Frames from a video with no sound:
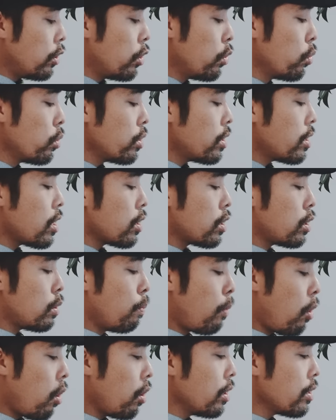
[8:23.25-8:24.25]
use the
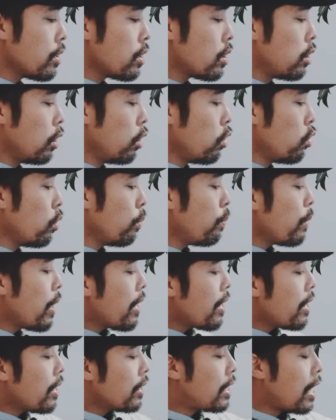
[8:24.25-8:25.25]
smallest loop,
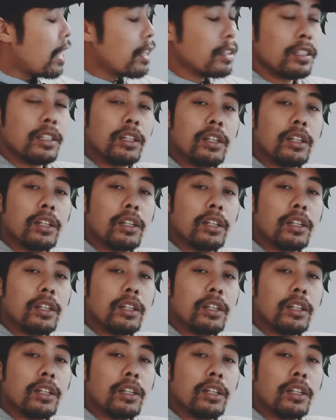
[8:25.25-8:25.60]
then